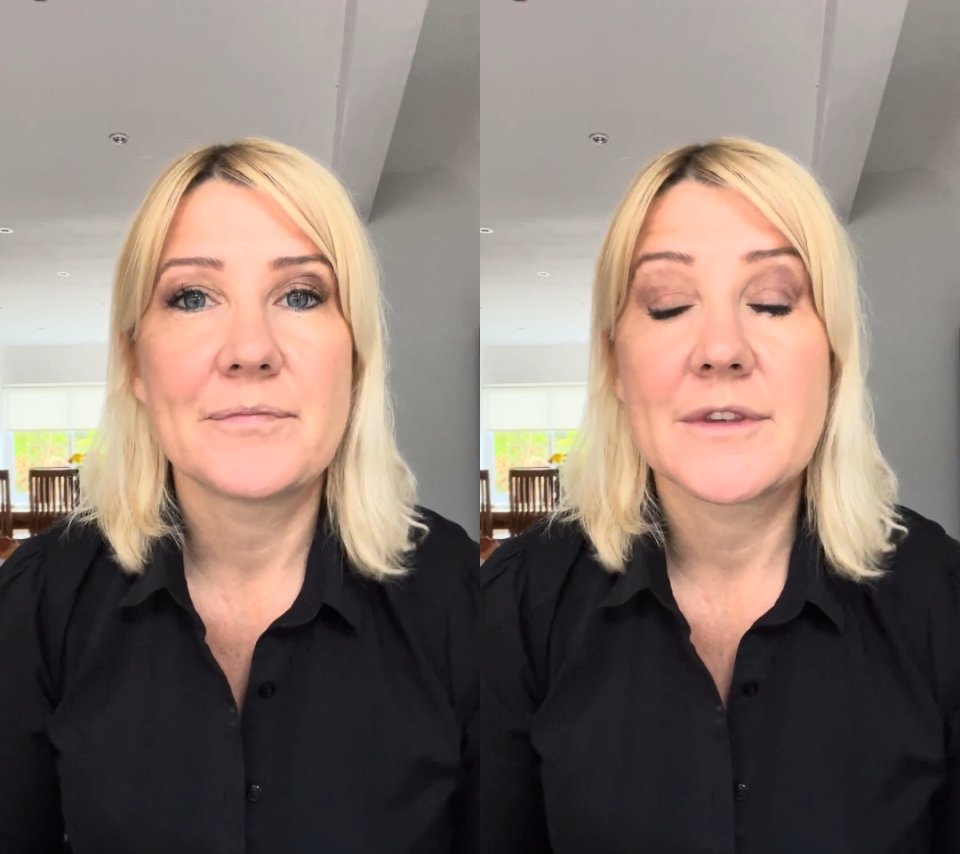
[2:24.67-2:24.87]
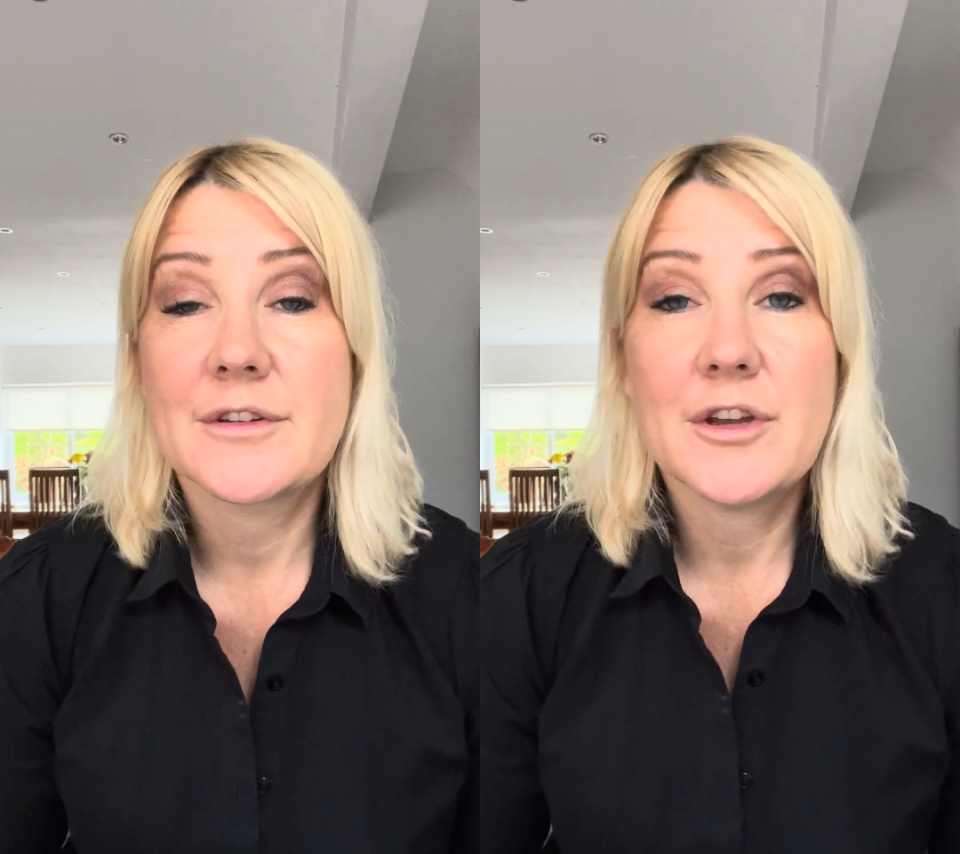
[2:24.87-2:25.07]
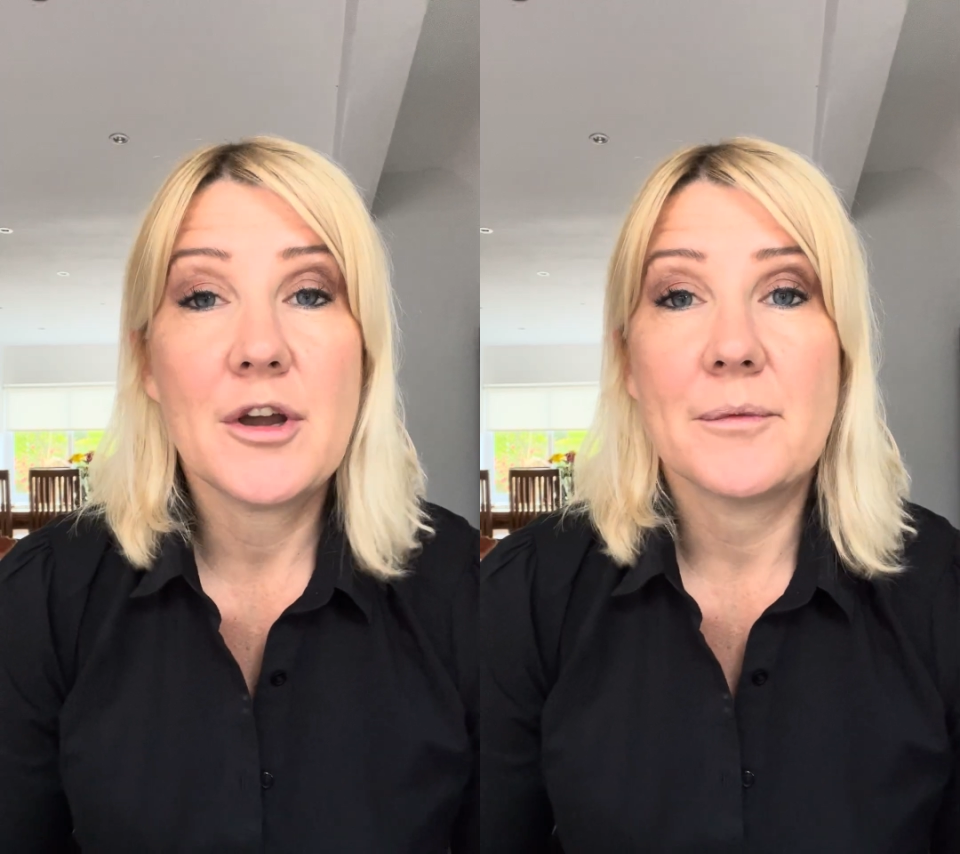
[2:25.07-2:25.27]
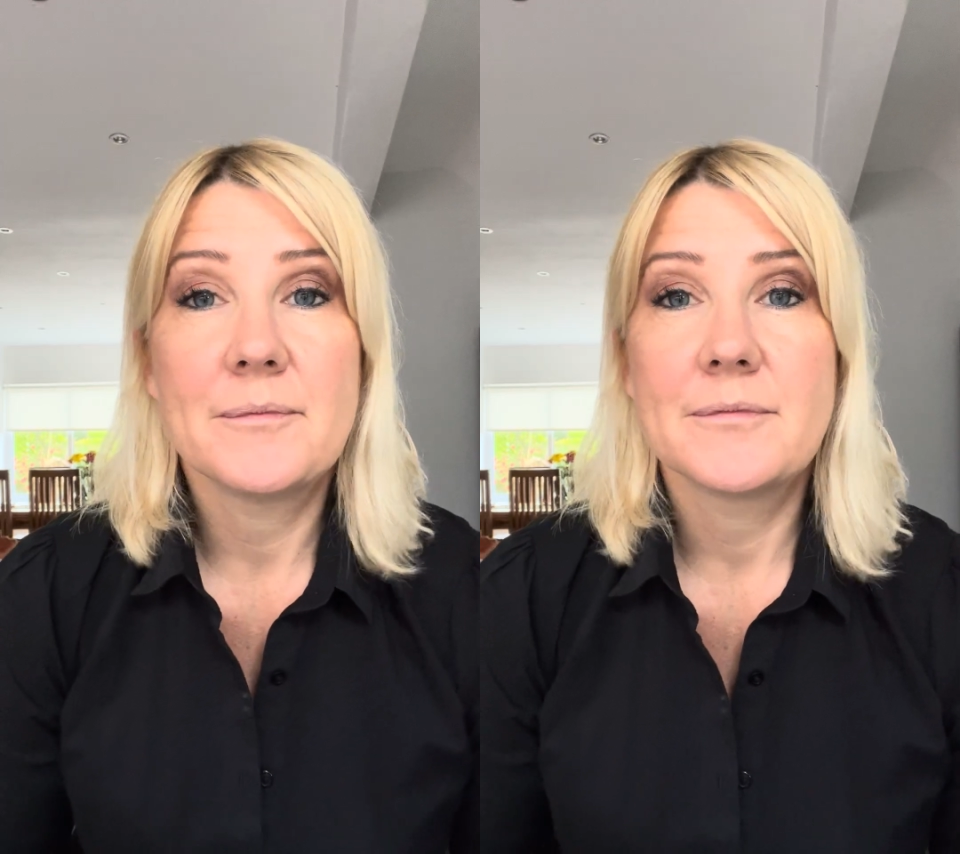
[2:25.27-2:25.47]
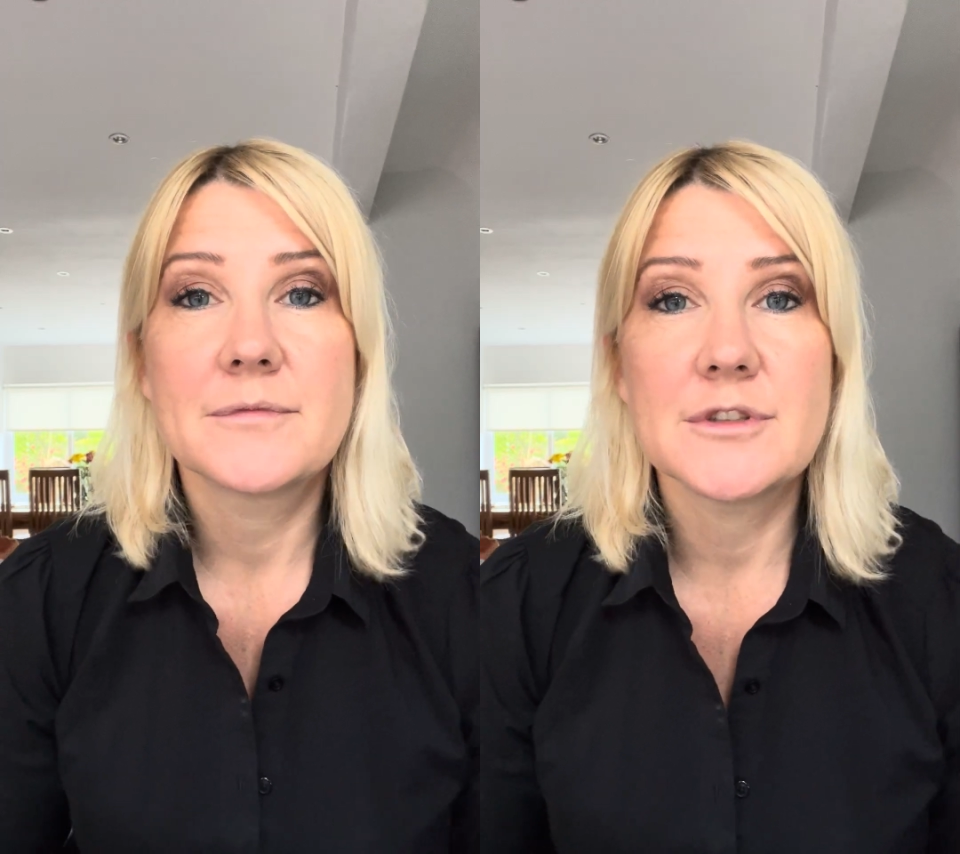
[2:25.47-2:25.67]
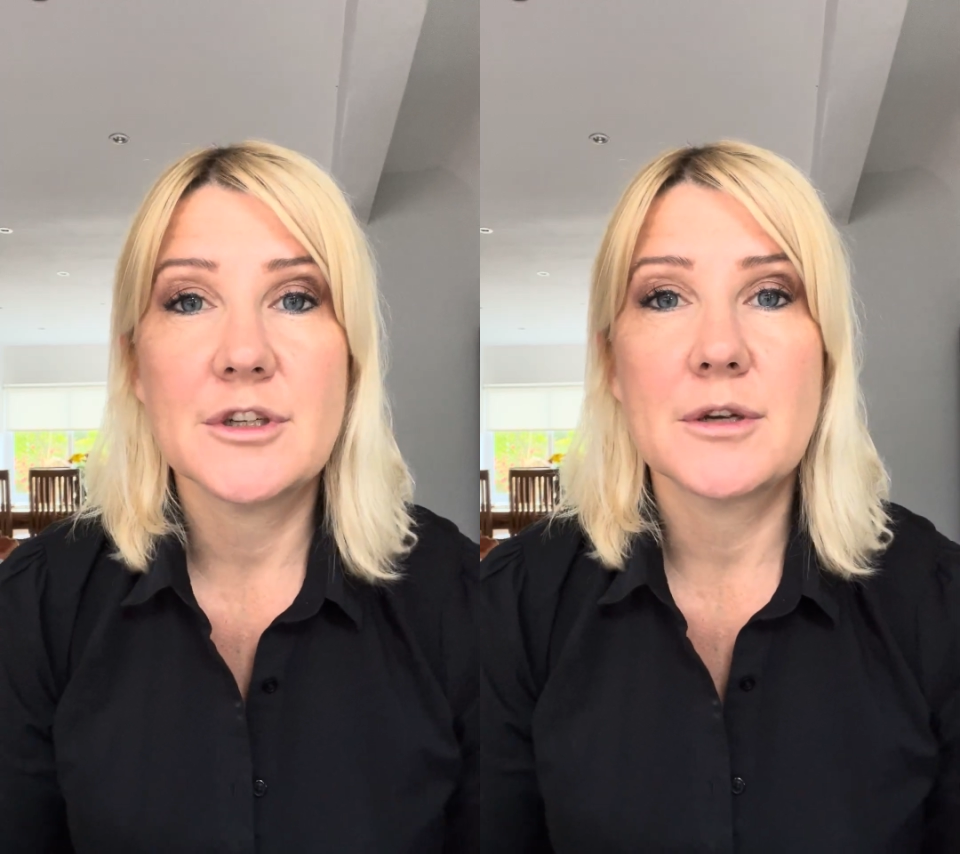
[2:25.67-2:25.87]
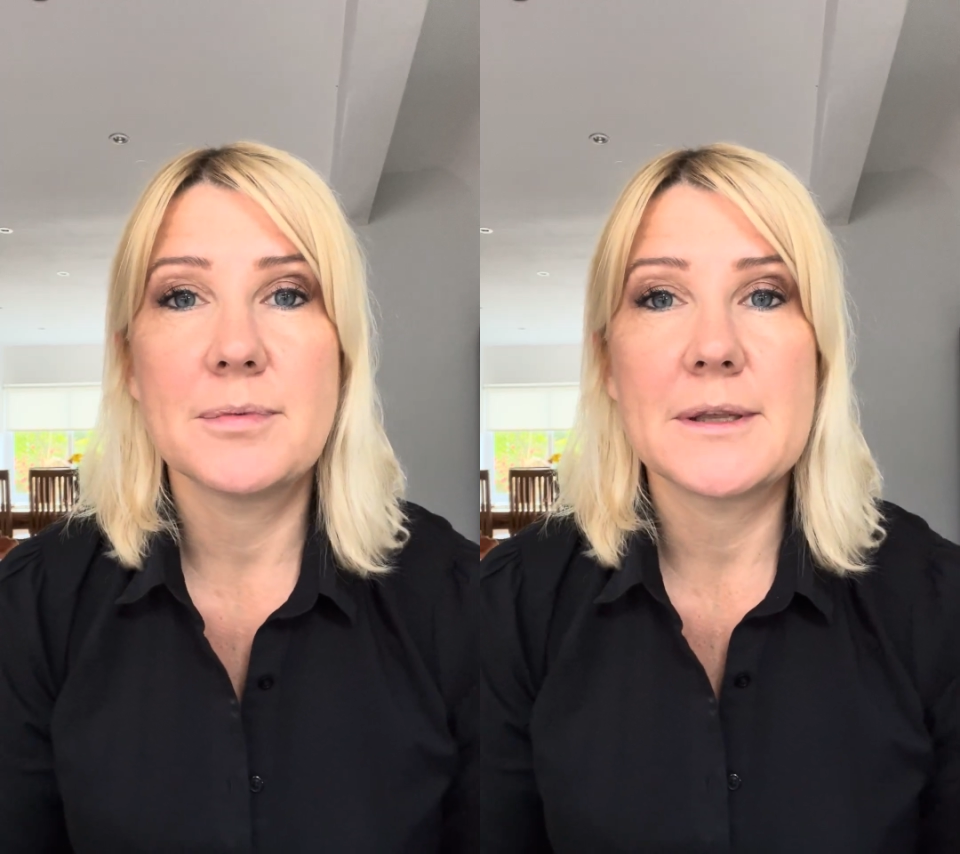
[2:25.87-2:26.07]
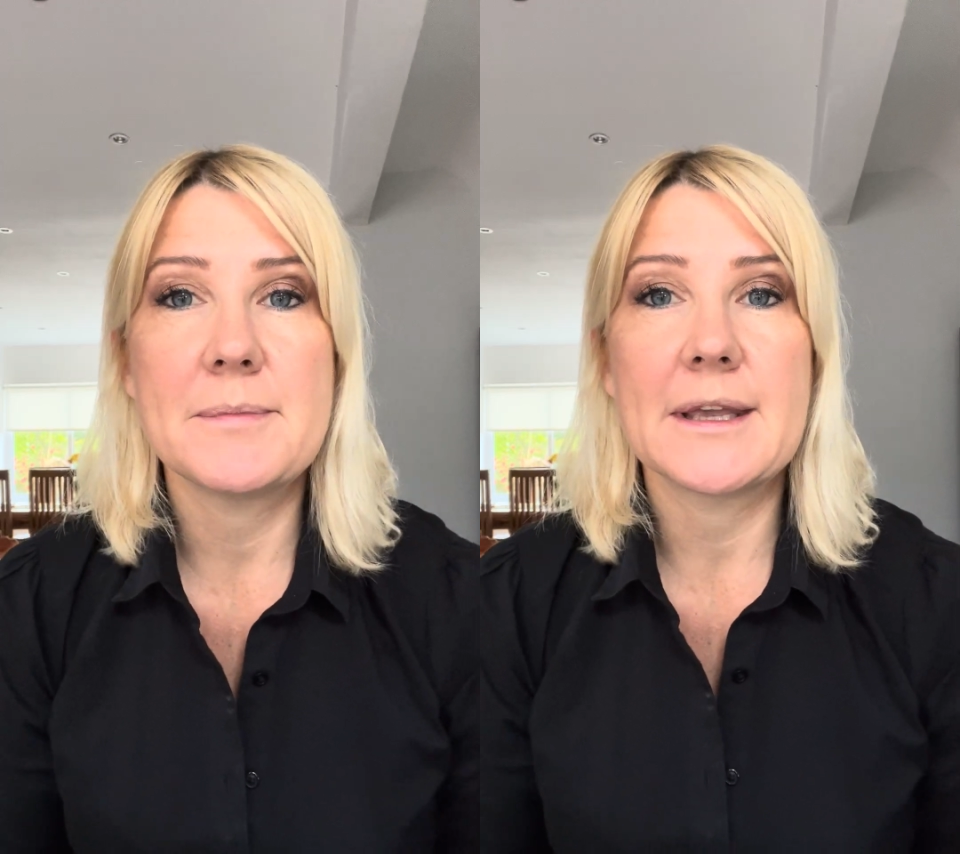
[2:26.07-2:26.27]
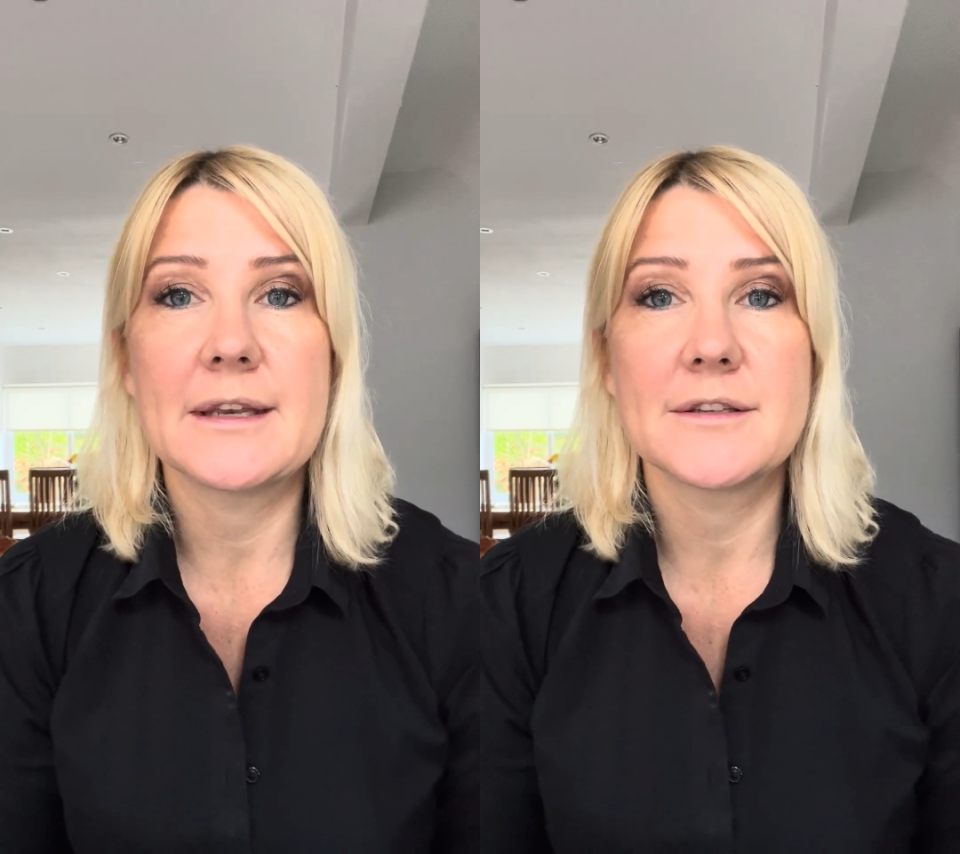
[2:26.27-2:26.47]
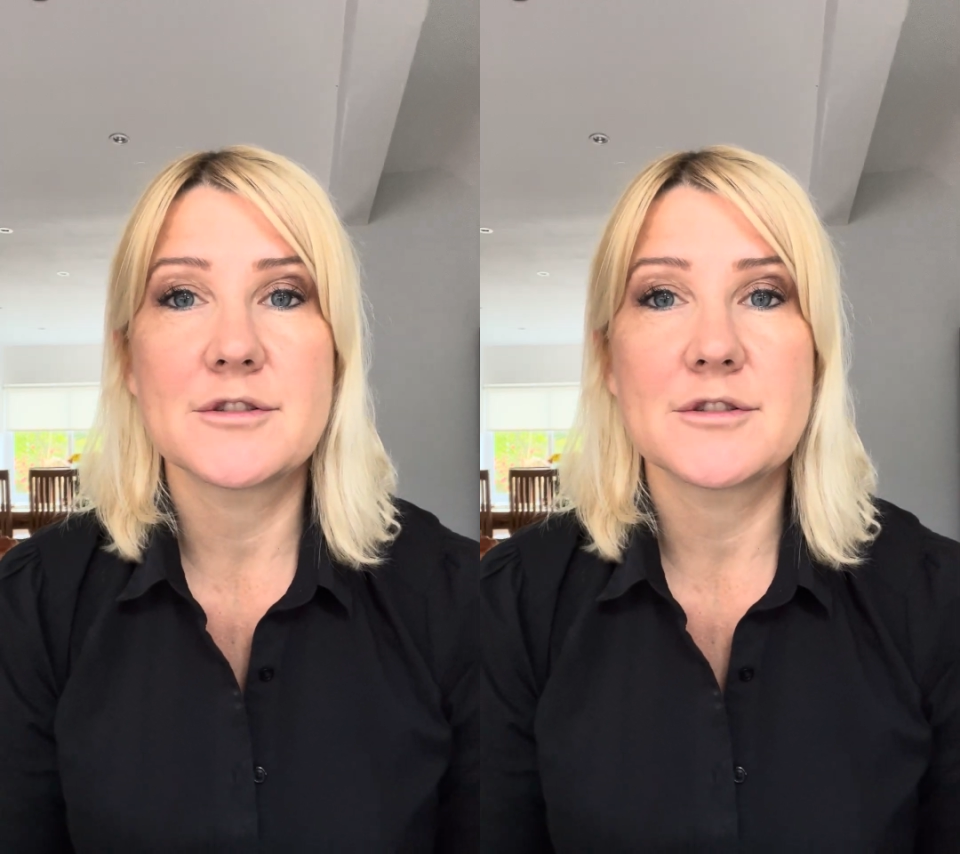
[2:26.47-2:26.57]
It's not a complete beginner.